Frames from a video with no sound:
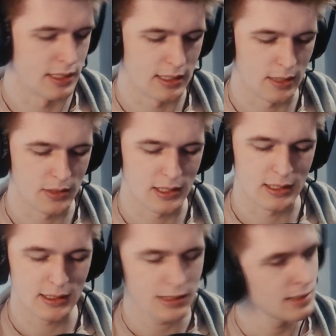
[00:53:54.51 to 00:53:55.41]
I was
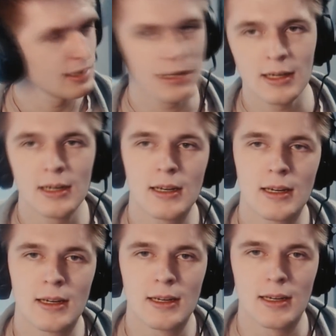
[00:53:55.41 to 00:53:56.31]
like,
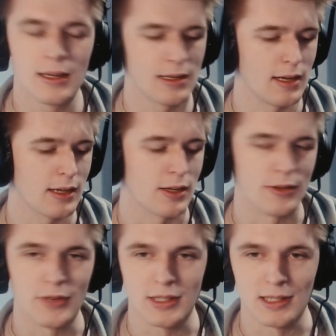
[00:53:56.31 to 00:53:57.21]
I gotta
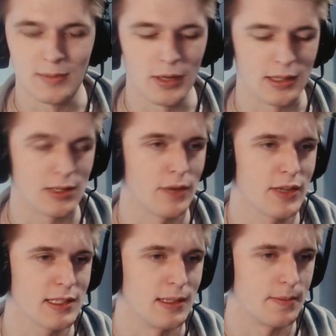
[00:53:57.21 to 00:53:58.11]
fix this bug, so I fixed it.